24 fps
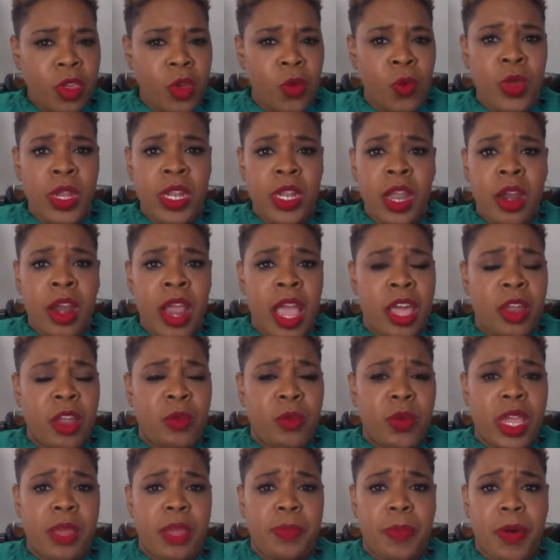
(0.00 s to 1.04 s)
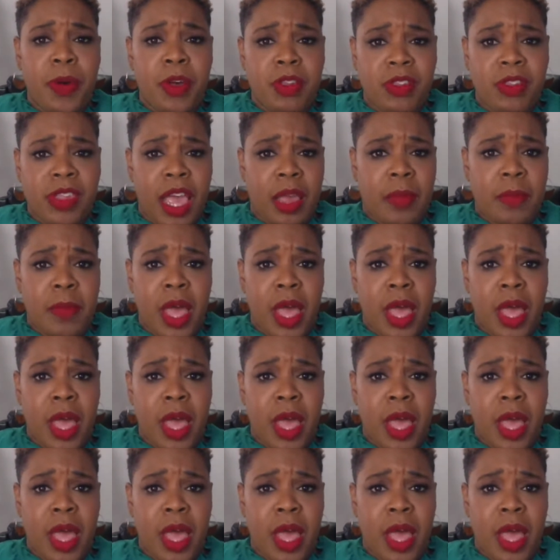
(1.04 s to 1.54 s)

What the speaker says: We learned how to read pulse ox